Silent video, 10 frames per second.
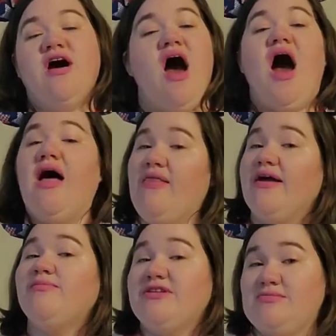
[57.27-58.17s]
I
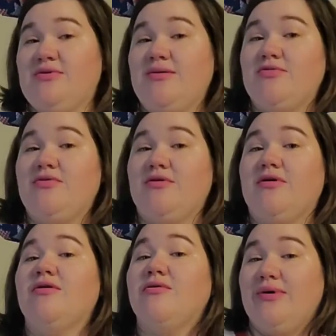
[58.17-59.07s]
like me some popcorn
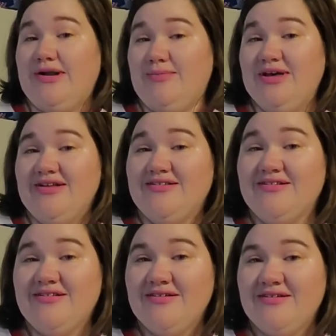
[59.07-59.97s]
quite a bit.
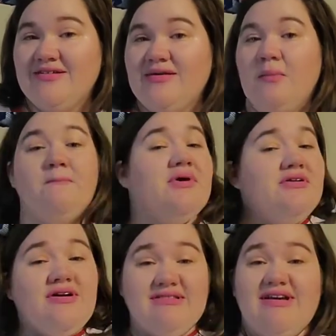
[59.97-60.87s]
But
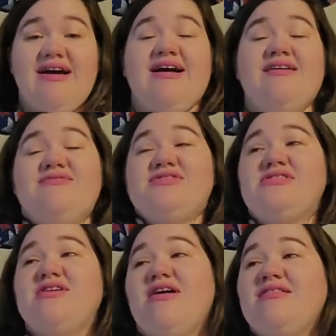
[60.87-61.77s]
not, I've just
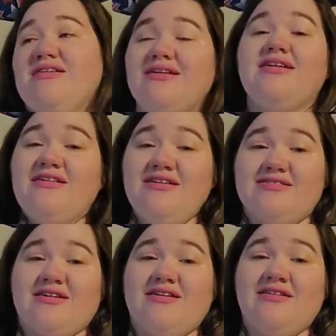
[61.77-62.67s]
not done it at
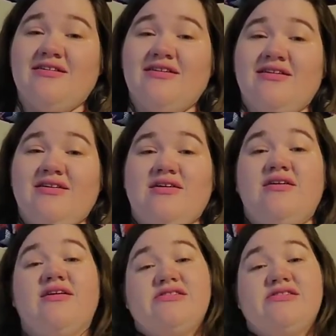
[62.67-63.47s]
Disney. It's